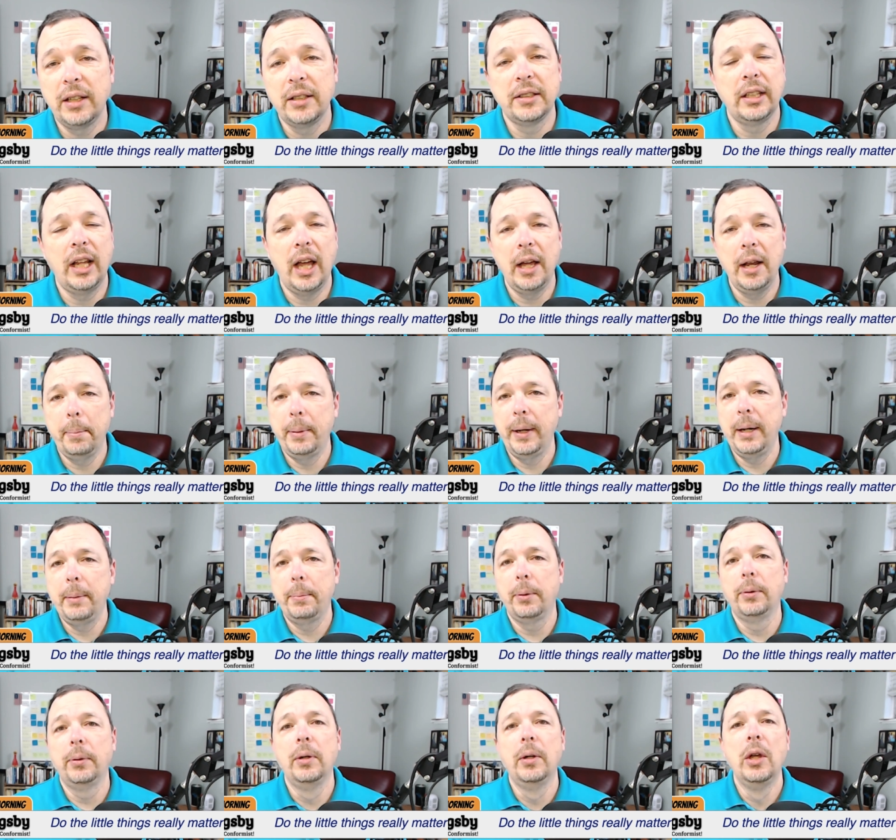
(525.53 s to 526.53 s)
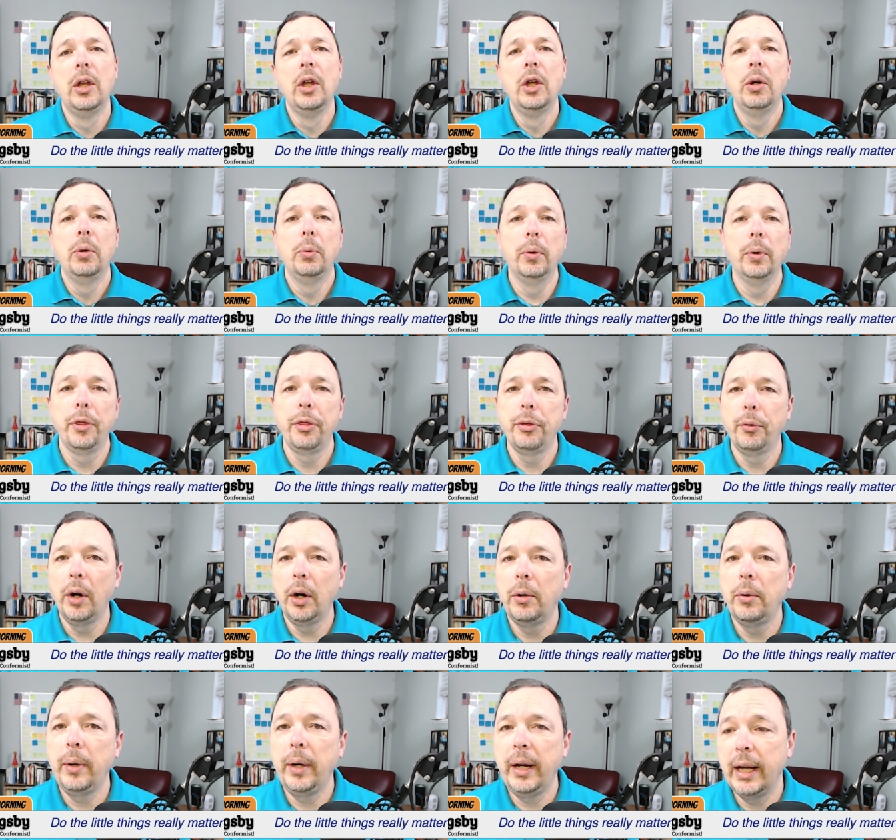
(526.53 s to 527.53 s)
Because a lot of people will
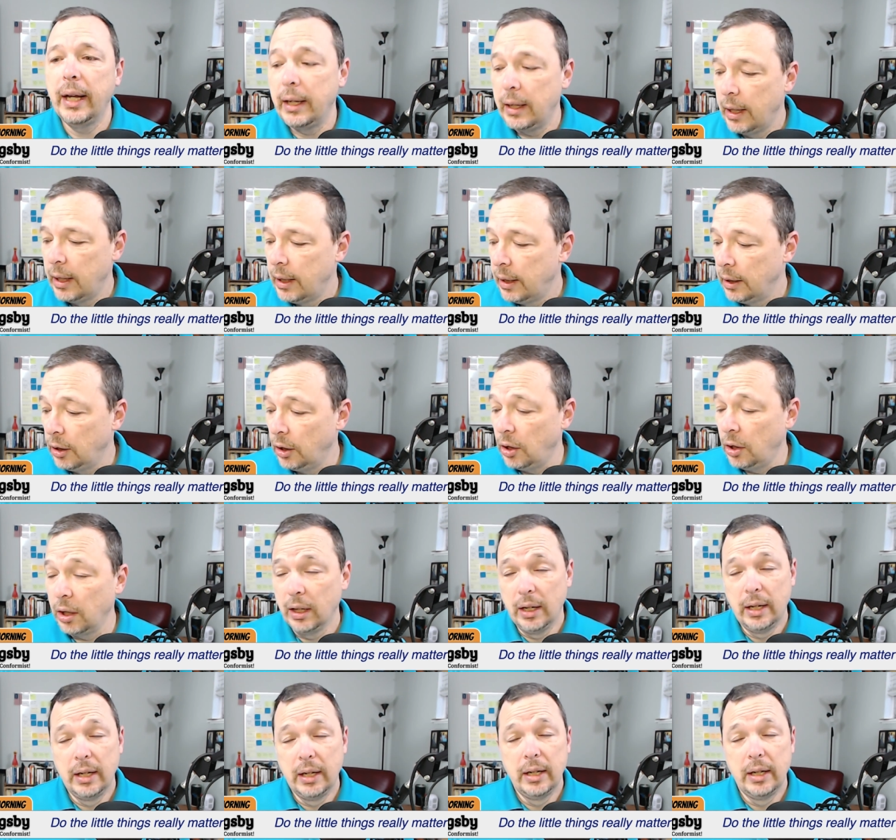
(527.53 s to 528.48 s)
throw in, look,